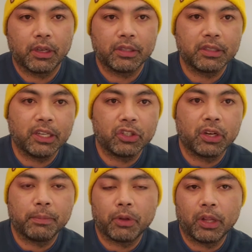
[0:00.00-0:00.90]

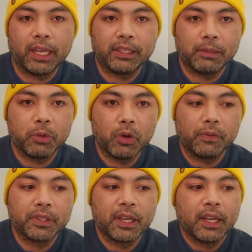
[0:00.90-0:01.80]
stationary ball handling
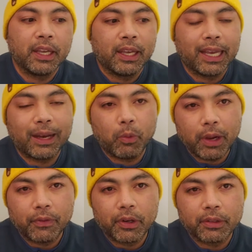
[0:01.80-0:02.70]
moves.
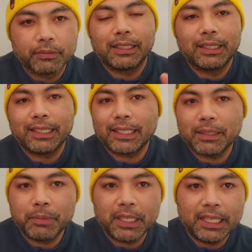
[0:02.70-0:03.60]
However, this
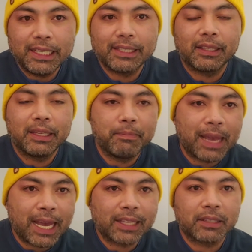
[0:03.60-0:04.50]
can be easily
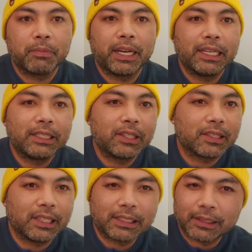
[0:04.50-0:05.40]
masked by
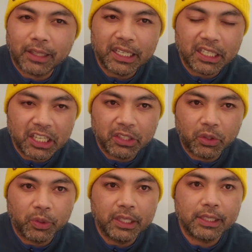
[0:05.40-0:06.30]
just a slight
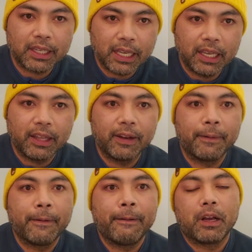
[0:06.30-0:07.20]
increase in
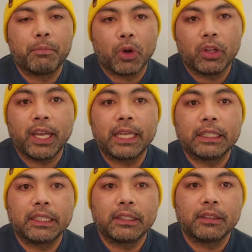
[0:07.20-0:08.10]
ball
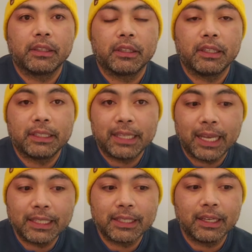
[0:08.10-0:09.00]
handling
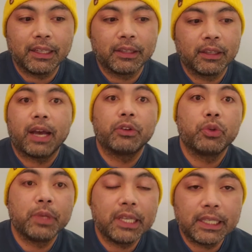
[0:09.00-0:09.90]
intensity. How
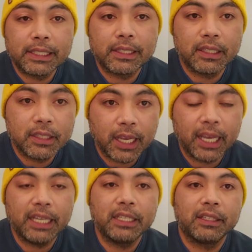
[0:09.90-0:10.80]
do we
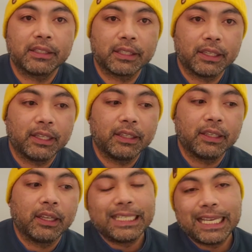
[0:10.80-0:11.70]
instantaneously
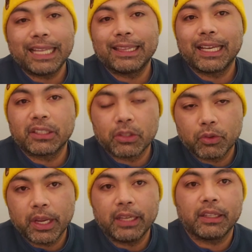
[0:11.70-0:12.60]
get that
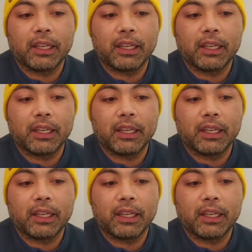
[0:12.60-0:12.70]
strength